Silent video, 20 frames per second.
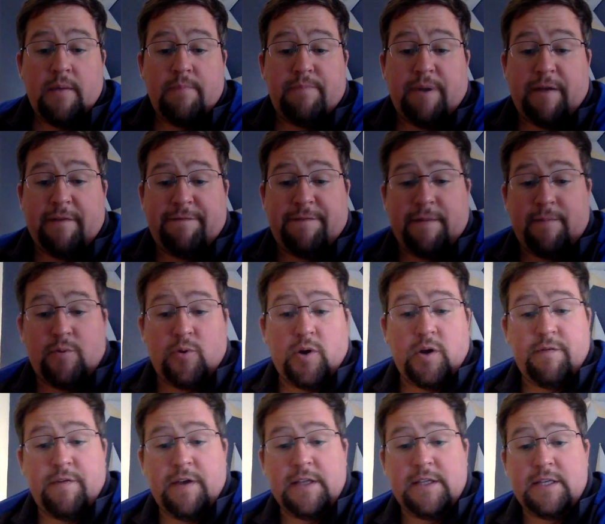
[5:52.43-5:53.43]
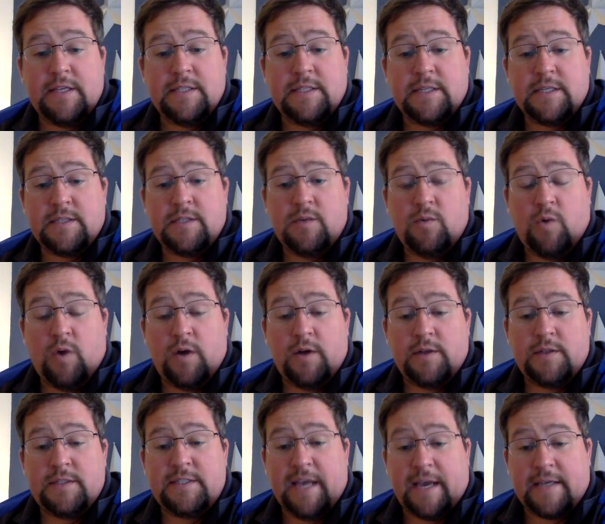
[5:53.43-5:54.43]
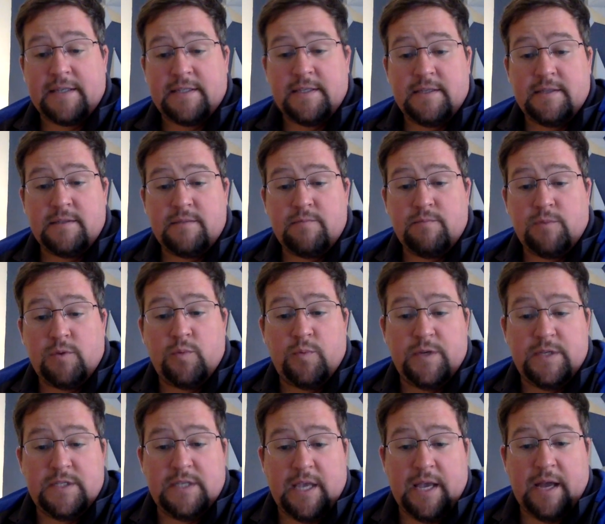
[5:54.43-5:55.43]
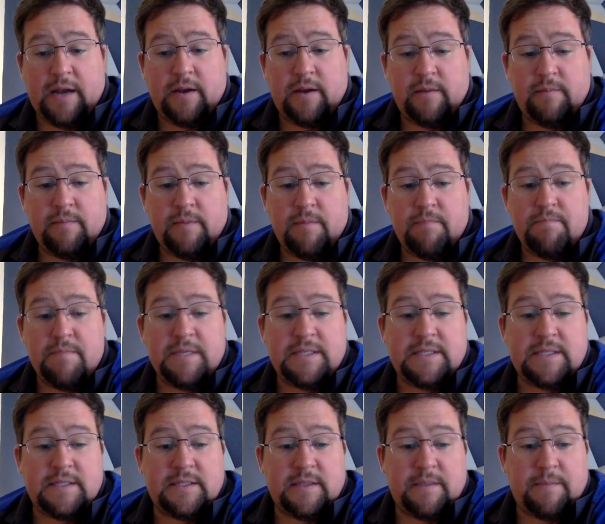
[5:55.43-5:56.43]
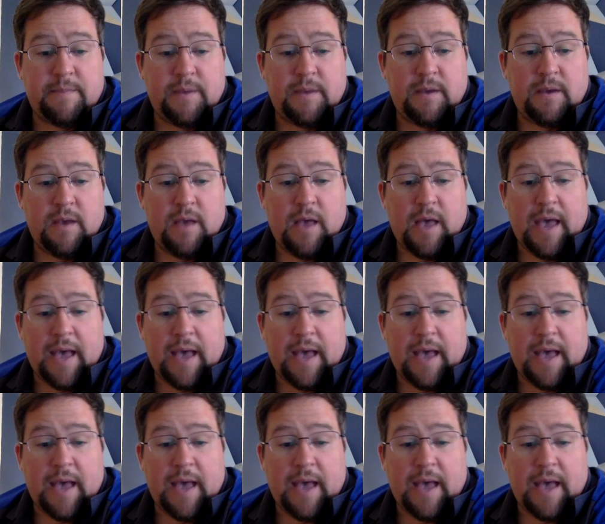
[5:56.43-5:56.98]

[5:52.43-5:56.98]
By February of 1861, Texas, Louisiana, Mississippi,